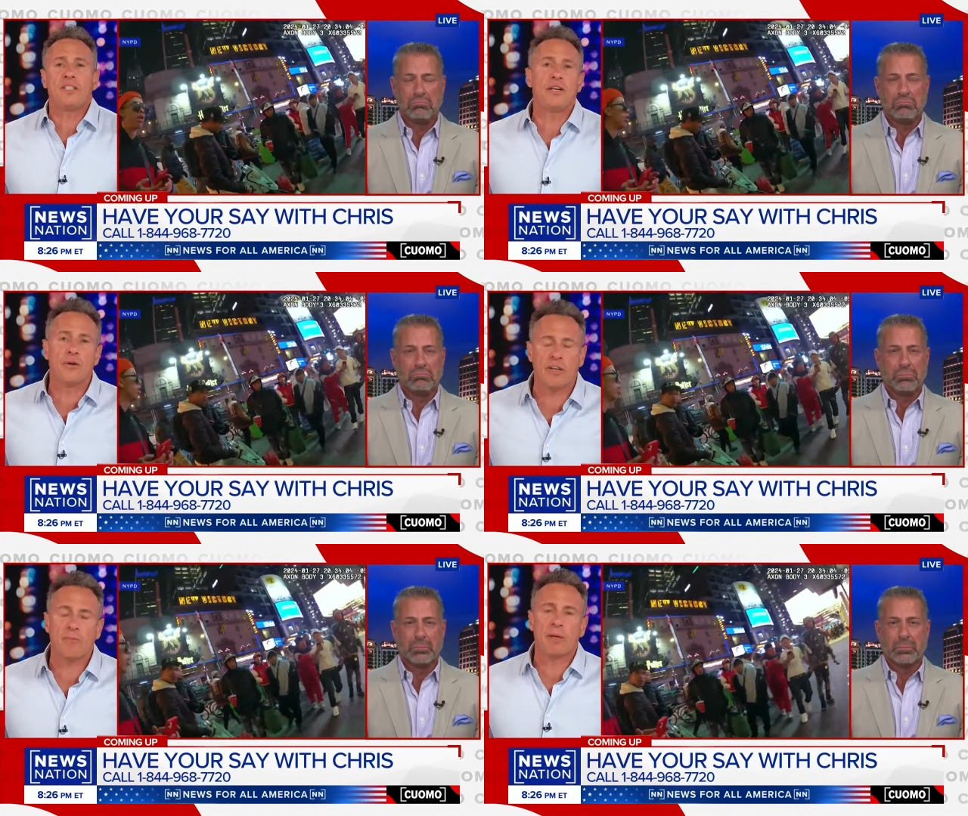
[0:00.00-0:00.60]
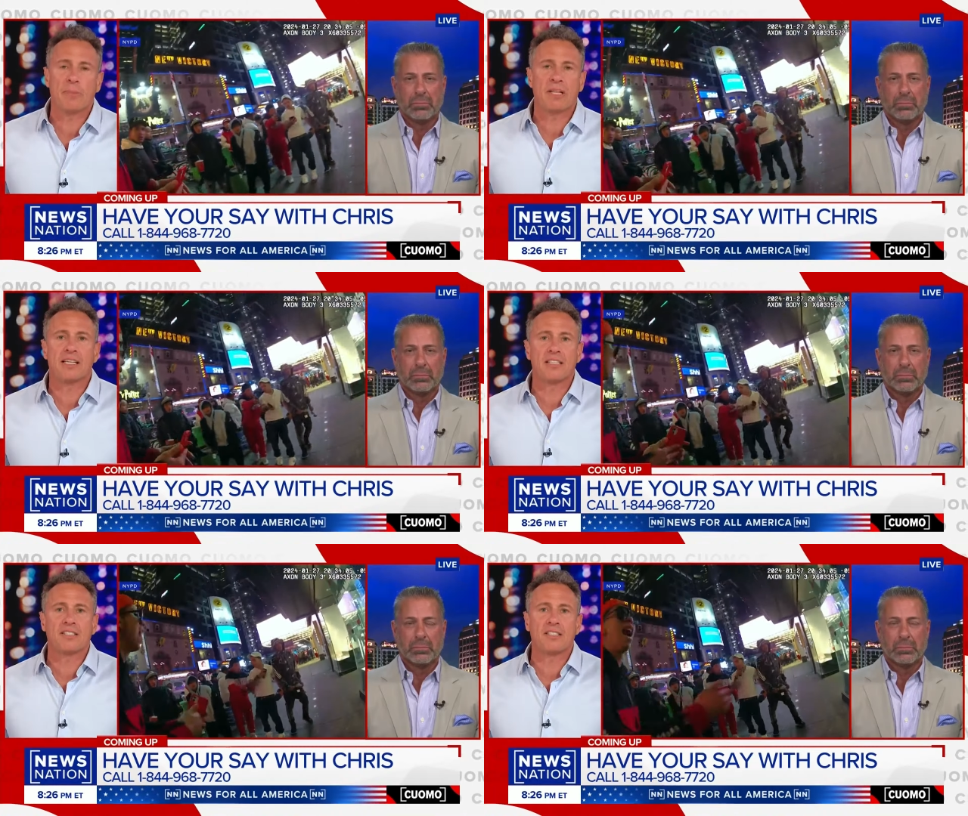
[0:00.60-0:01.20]
Speaker 1: You don't give people like
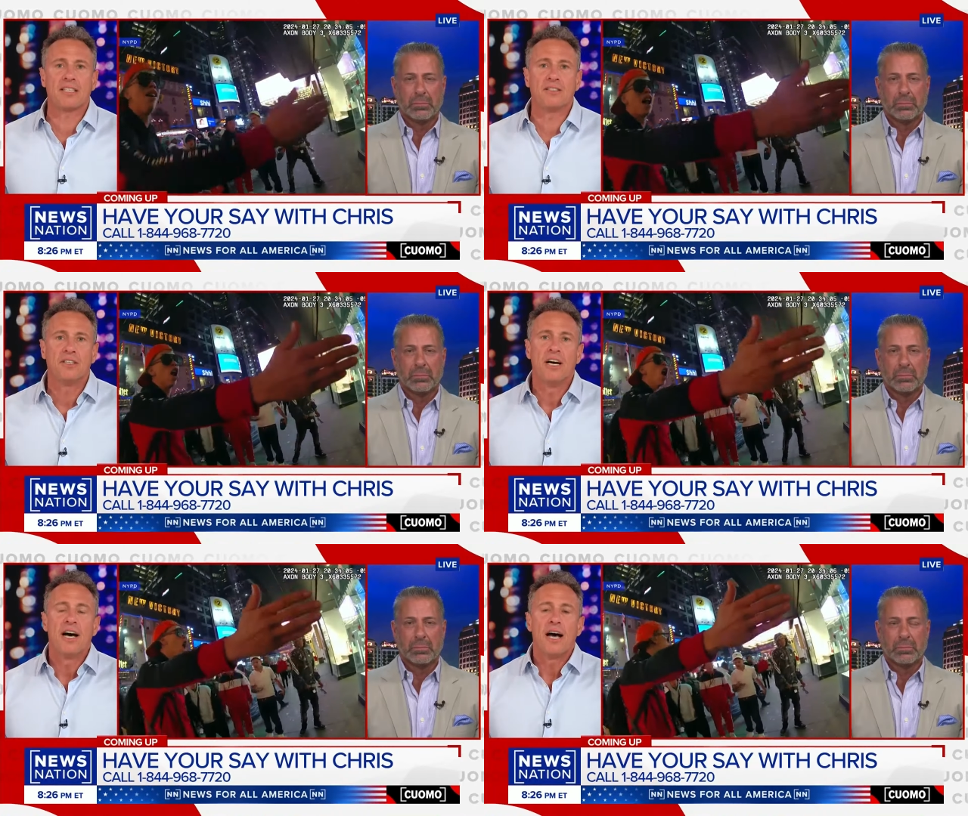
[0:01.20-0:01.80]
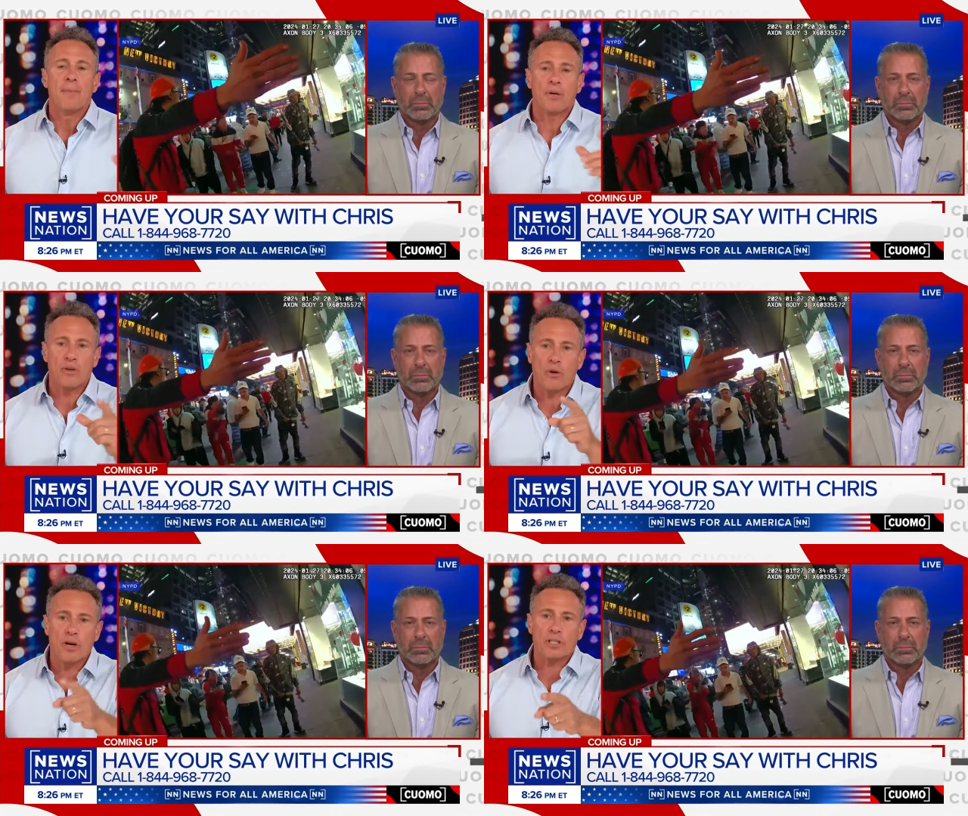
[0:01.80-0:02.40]
this a deal. But
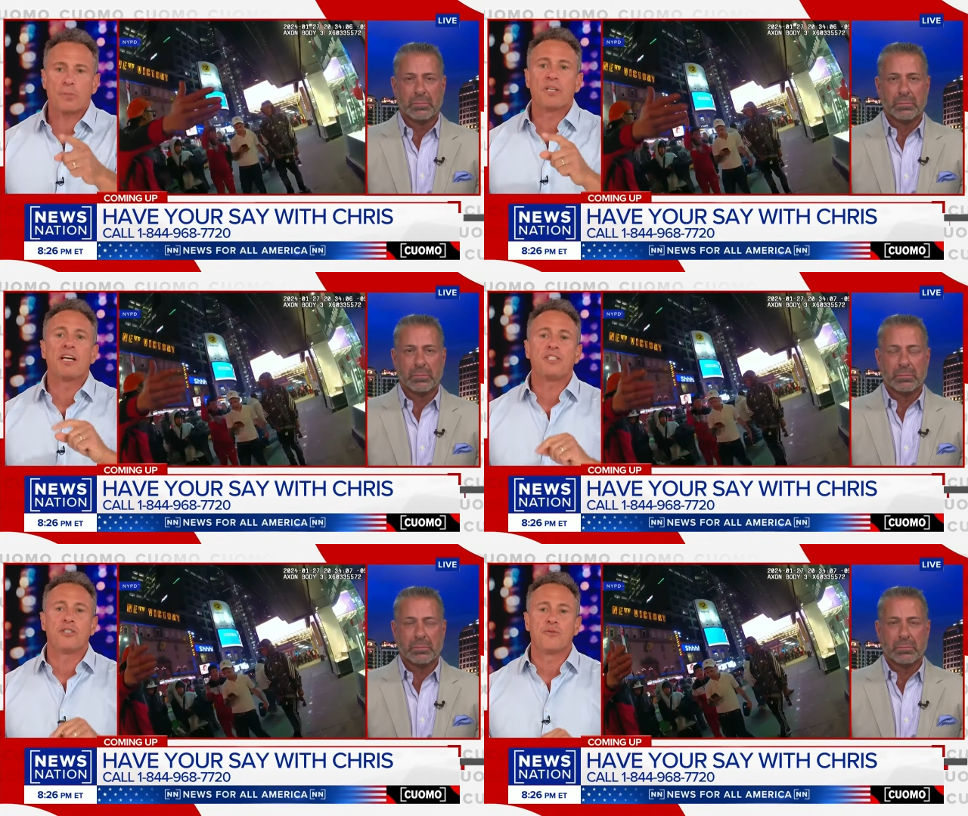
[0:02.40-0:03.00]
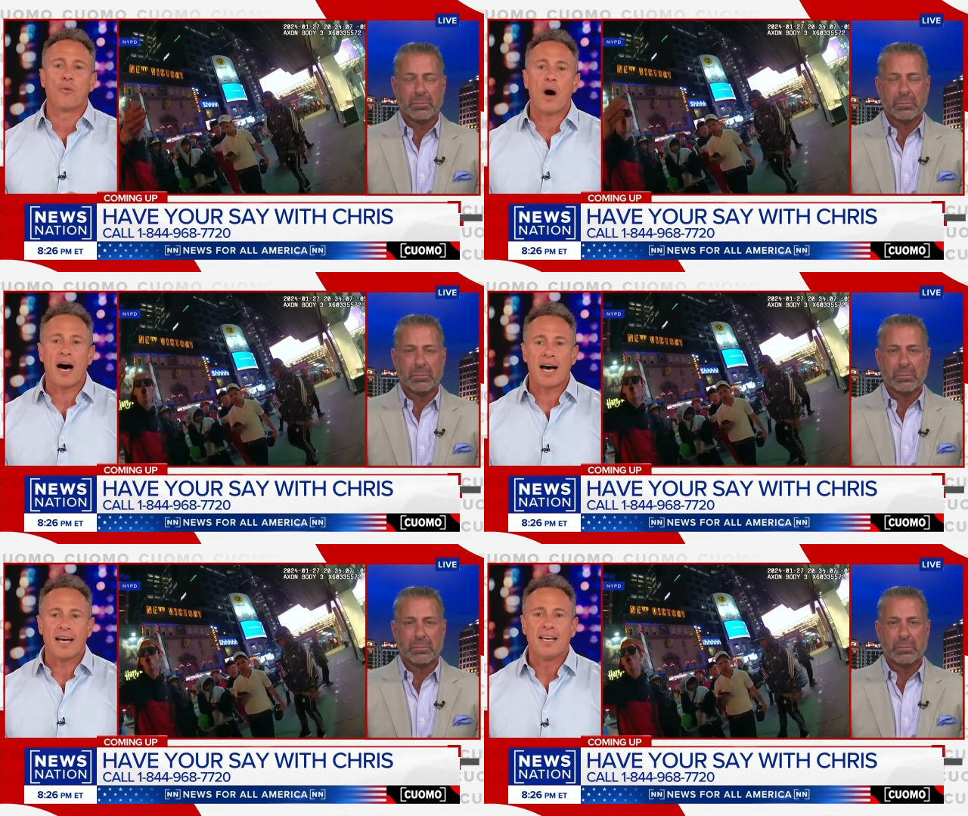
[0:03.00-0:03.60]
your explanation of
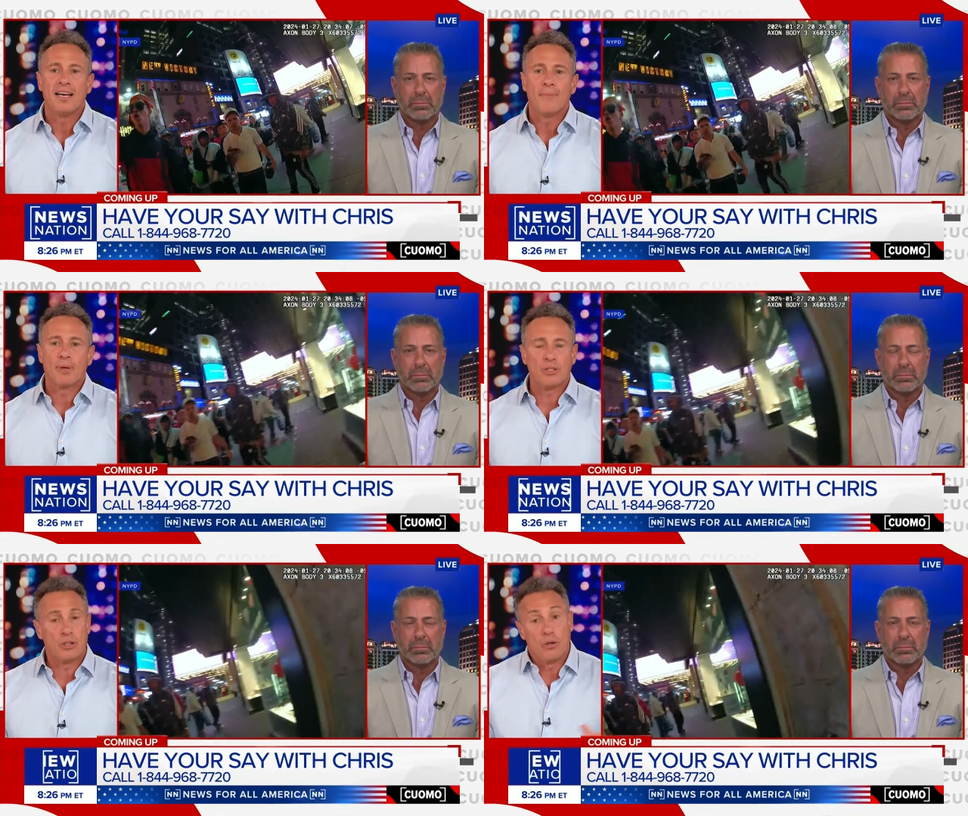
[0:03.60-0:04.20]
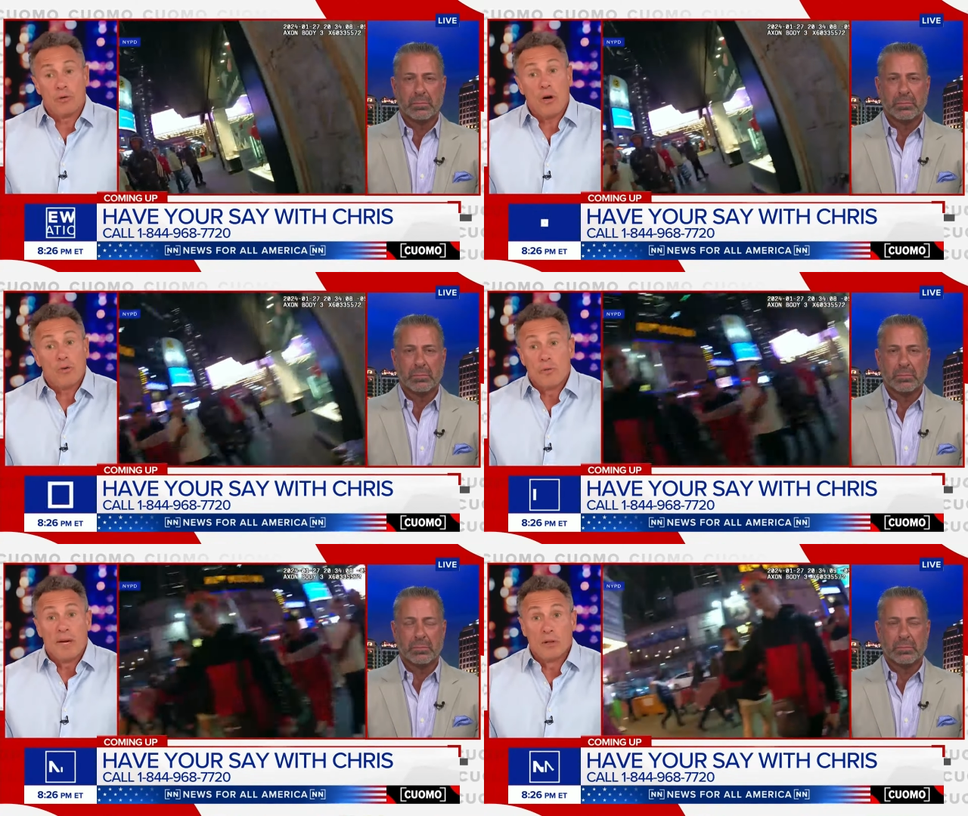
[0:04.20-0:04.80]
why, because you don't know,
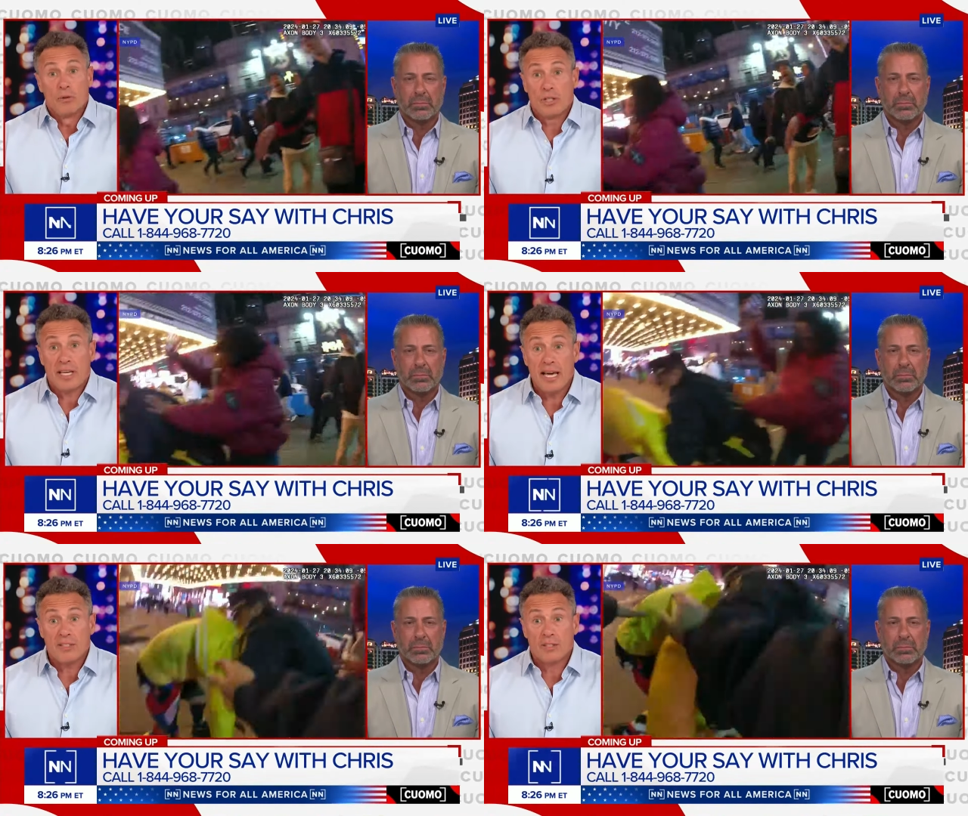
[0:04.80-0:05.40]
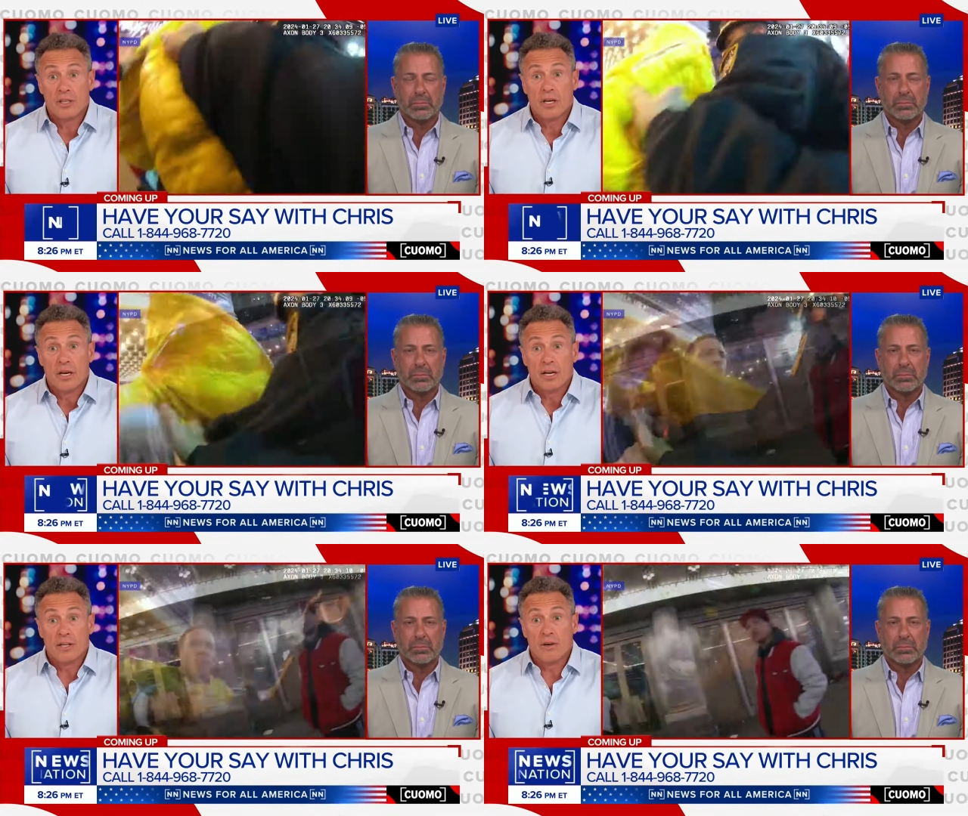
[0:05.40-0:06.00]
you may lose the case.
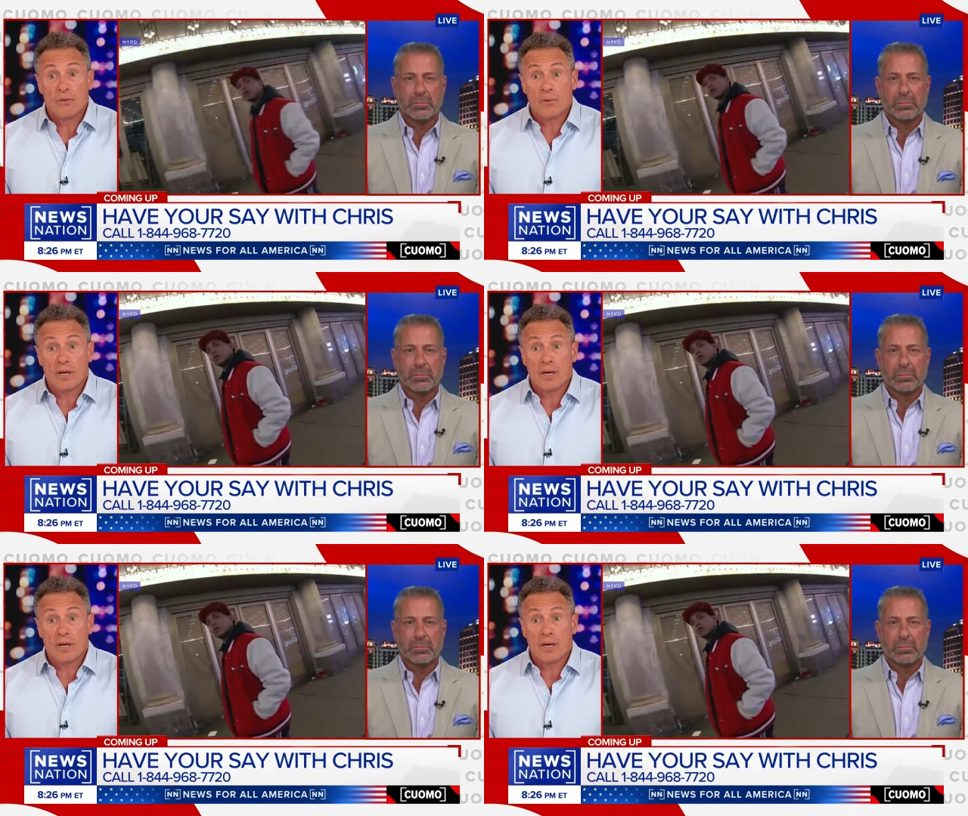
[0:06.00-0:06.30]
You know, uh,